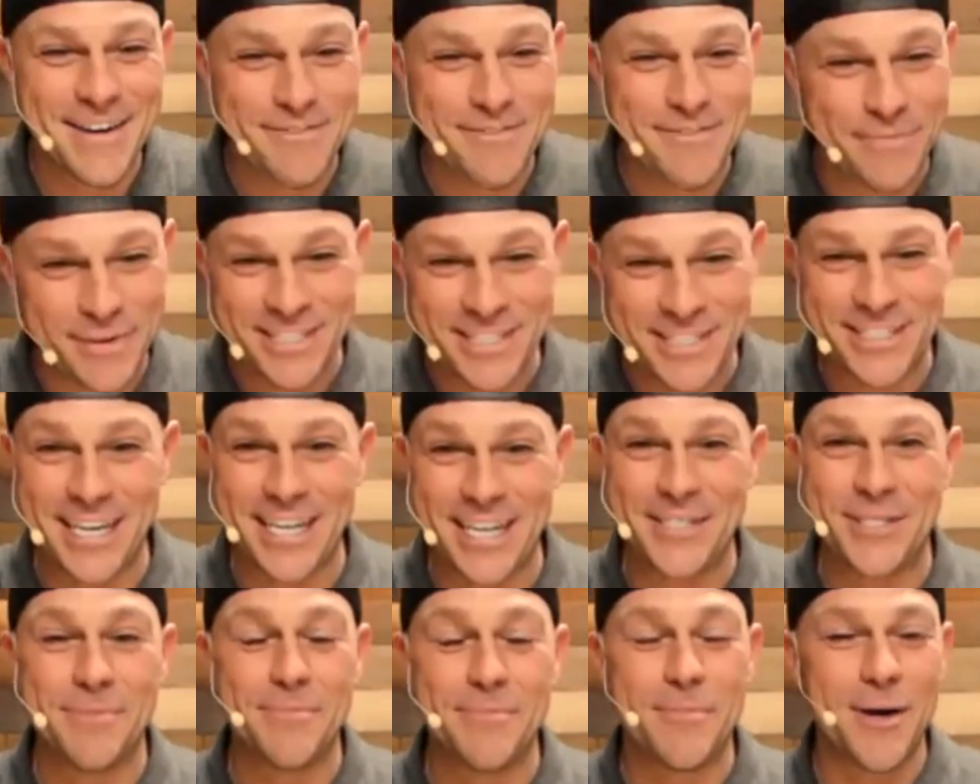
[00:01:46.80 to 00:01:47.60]

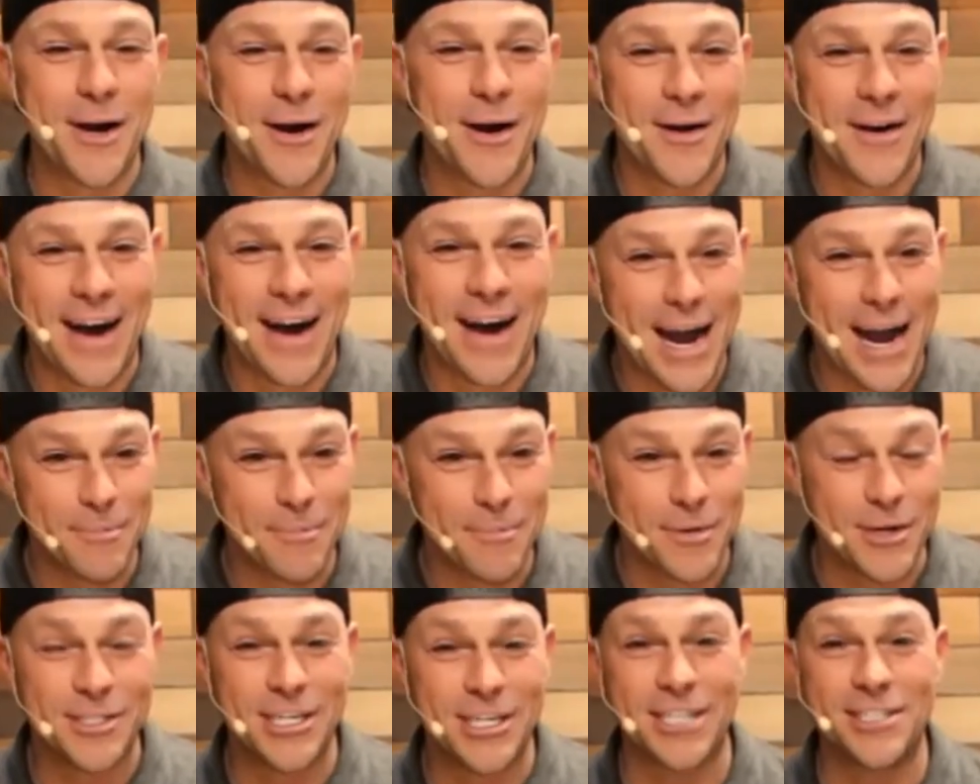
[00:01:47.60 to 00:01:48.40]
appreciate you, bro. I
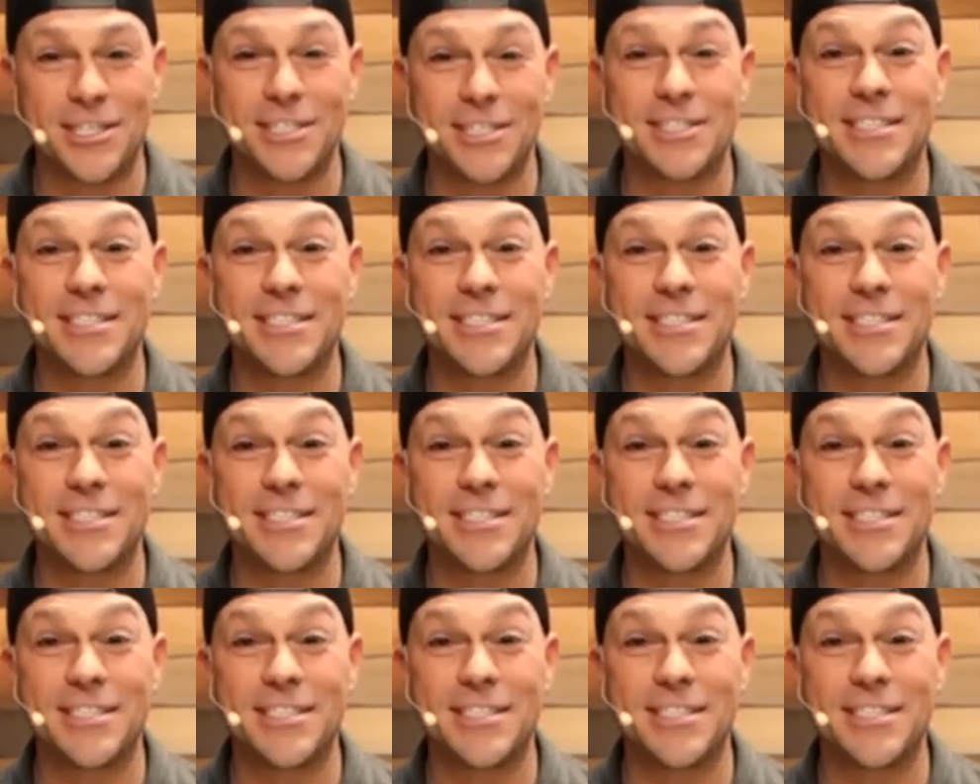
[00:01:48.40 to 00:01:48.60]
appreciate you.